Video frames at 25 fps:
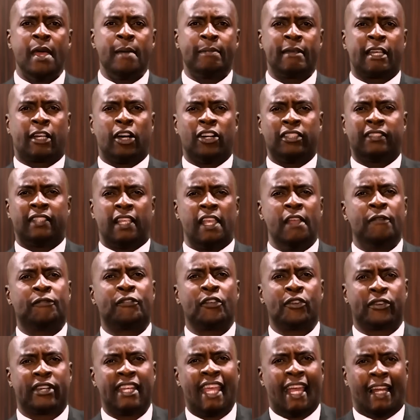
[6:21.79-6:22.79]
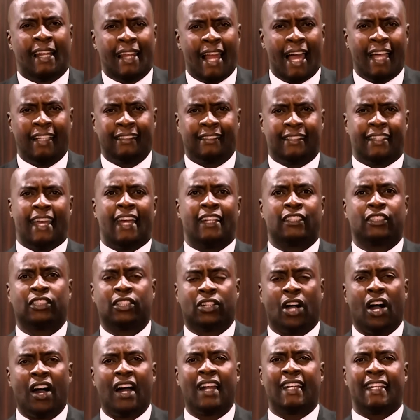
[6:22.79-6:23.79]
because if you realize that
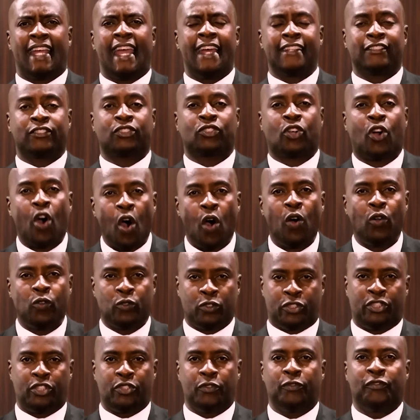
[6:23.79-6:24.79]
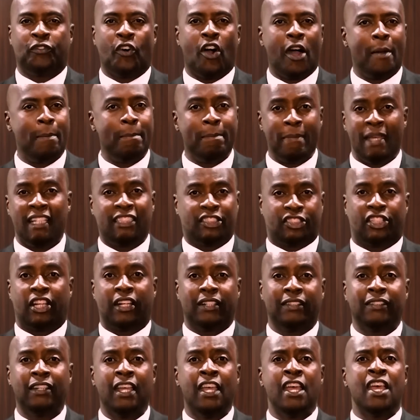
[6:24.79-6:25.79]
God has called you for a
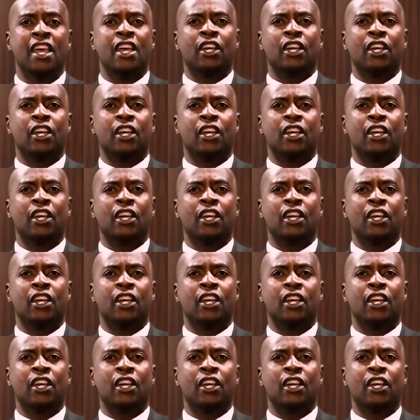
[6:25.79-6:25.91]
mission,